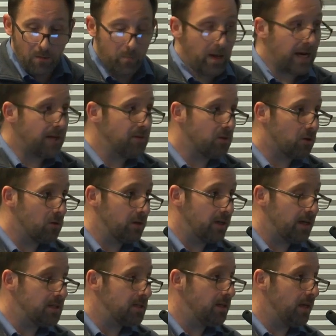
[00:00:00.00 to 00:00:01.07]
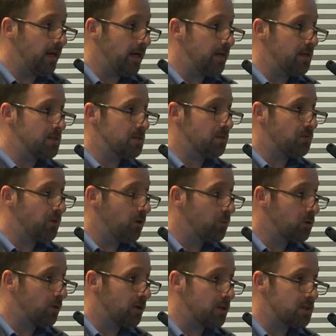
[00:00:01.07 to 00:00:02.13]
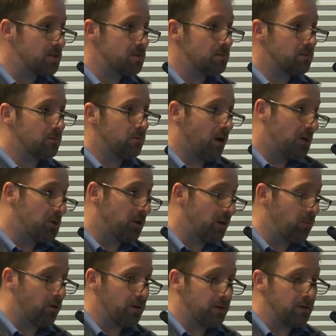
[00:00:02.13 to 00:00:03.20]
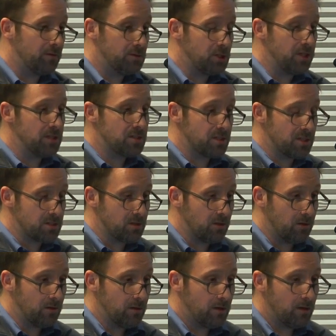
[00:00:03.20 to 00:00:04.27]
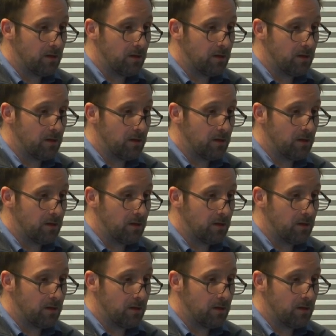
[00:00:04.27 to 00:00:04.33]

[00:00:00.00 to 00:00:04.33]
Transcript: Back in the early 1980s, the film critics Roger Ebert and Gene Siskel,